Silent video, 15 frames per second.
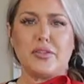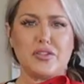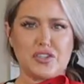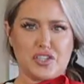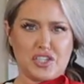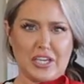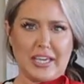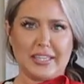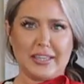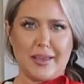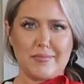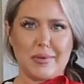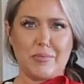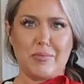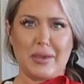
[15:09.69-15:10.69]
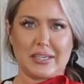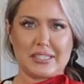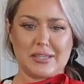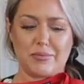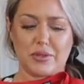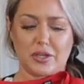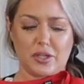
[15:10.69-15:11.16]
Shein let me pick
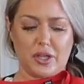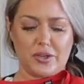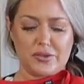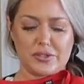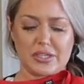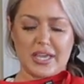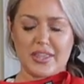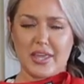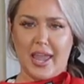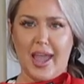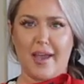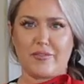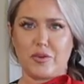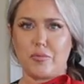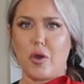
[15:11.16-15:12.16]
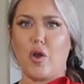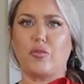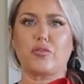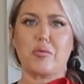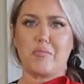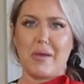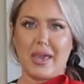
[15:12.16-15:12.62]
some of the clothes, and they have you
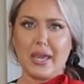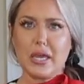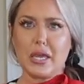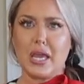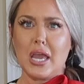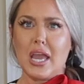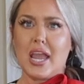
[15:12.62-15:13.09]
over pick,